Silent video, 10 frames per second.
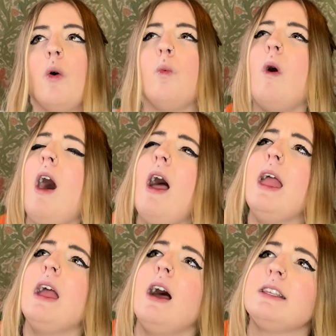
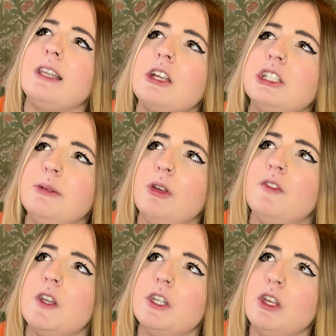why I'd naturally
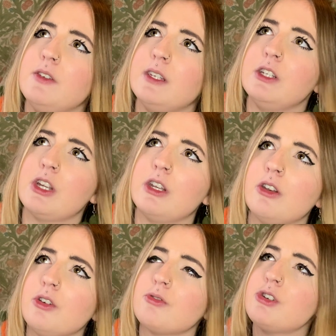moved into using gender
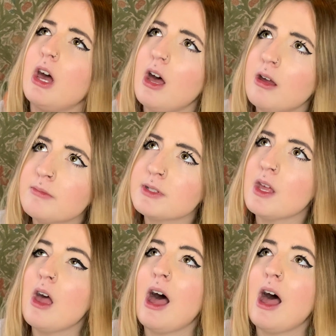neutral terms.